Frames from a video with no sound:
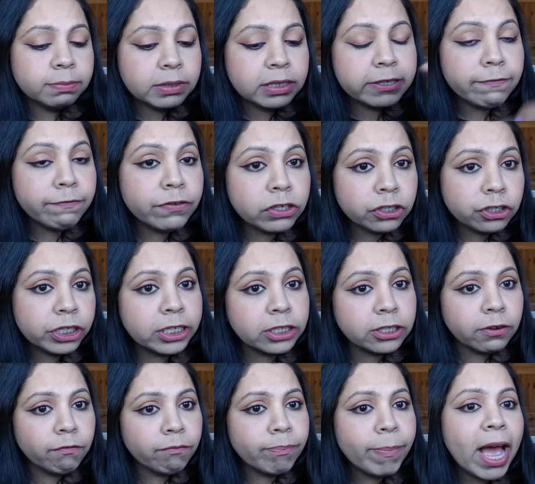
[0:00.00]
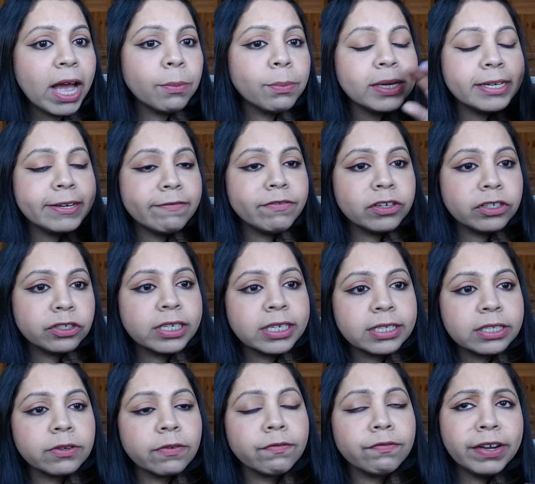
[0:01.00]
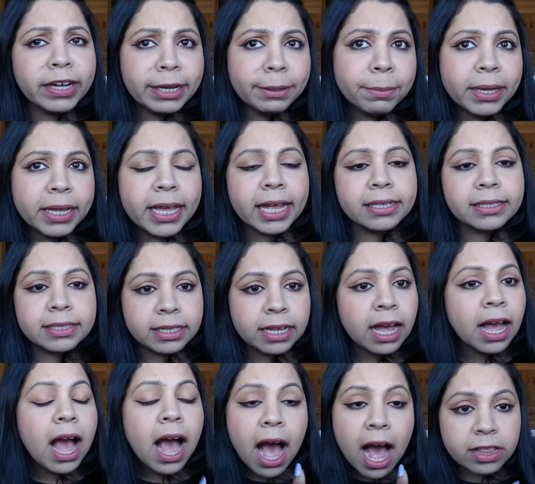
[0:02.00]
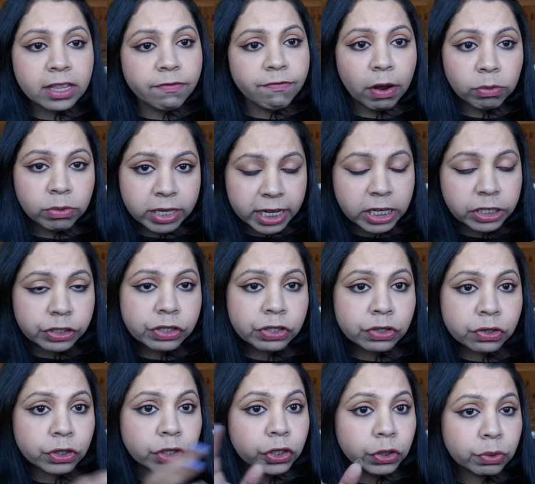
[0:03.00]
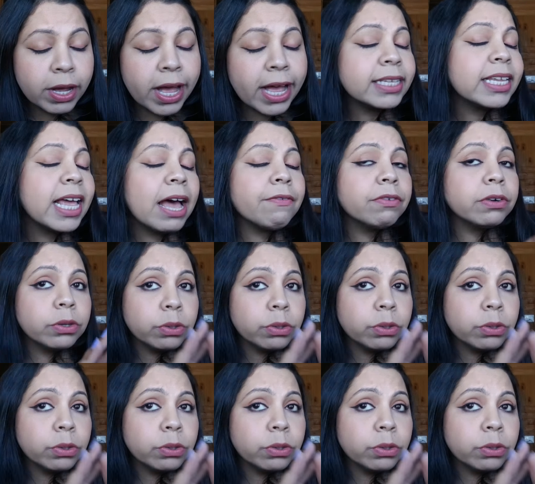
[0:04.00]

different shades of Pac with different shades of Fit Me and other foundation, so you guys have a